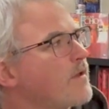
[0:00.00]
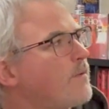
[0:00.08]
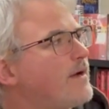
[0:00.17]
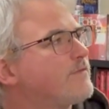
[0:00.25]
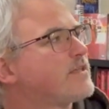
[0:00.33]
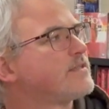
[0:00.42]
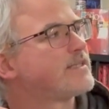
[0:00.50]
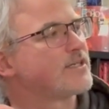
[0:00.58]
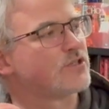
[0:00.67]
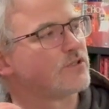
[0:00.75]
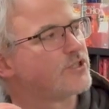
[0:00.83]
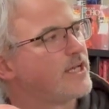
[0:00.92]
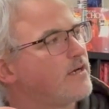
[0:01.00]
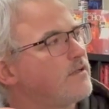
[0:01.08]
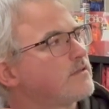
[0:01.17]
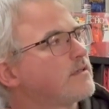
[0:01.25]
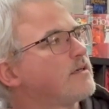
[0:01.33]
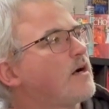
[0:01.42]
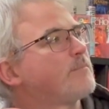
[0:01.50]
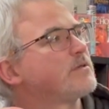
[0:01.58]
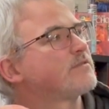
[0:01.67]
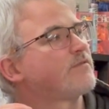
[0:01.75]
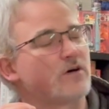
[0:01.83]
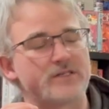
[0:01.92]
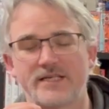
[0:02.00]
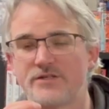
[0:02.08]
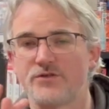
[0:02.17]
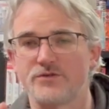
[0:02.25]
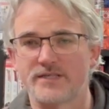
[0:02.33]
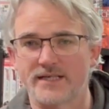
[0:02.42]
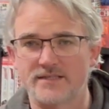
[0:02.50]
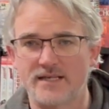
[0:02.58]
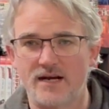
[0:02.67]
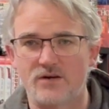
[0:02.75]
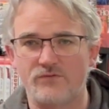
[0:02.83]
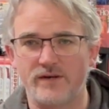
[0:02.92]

We have Sensational She-Hulk up as far as issue 6 now,